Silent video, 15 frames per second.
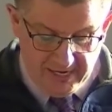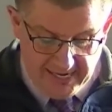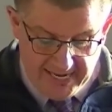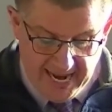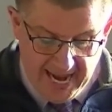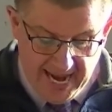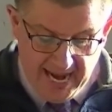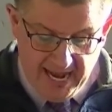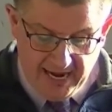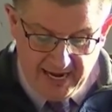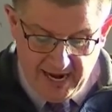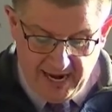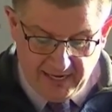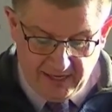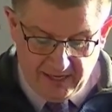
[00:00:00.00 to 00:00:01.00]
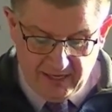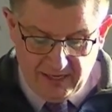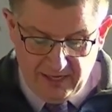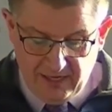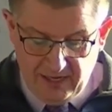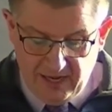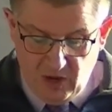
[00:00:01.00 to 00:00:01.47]
day and night
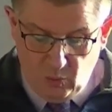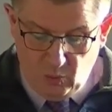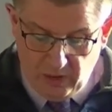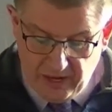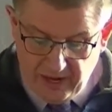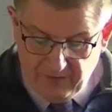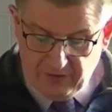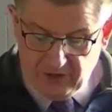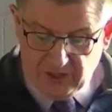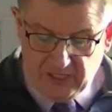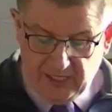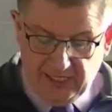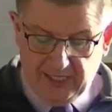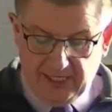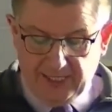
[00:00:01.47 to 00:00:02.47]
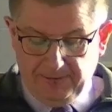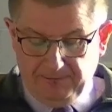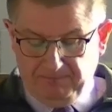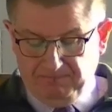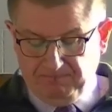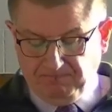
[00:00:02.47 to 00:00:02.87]
will never cease."